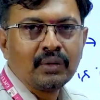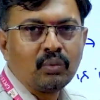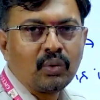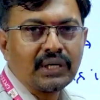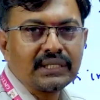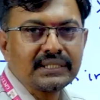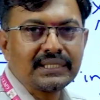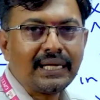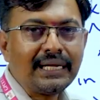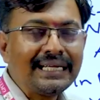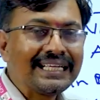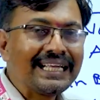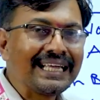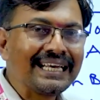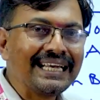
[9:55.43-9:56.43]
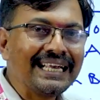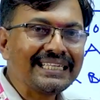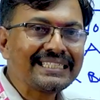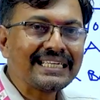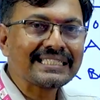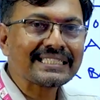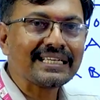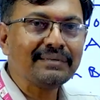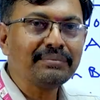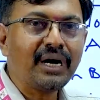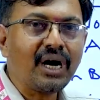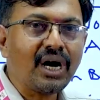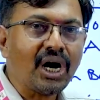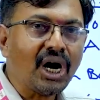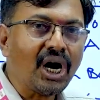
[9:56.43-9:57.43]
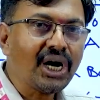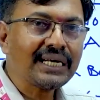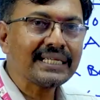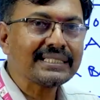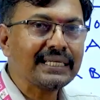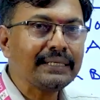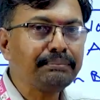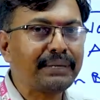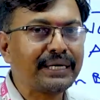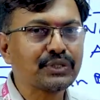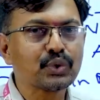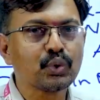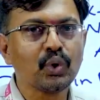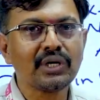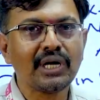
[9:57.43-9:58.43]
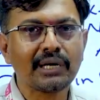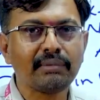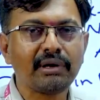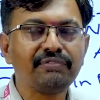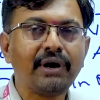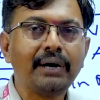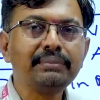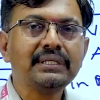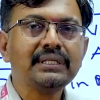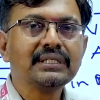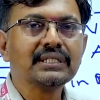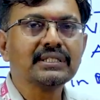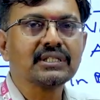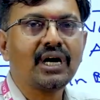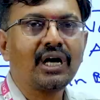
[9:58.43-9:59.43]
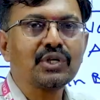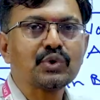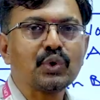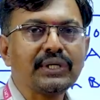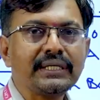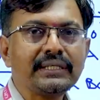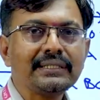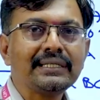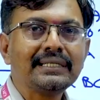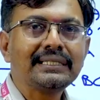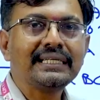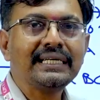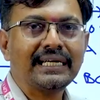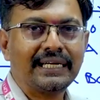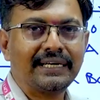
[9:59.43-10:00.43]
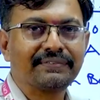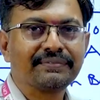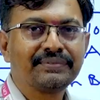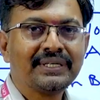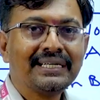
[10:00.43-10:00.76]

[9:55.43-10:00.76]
What is a relation schema R is in Boyce-Codd normal form is also in 3NF.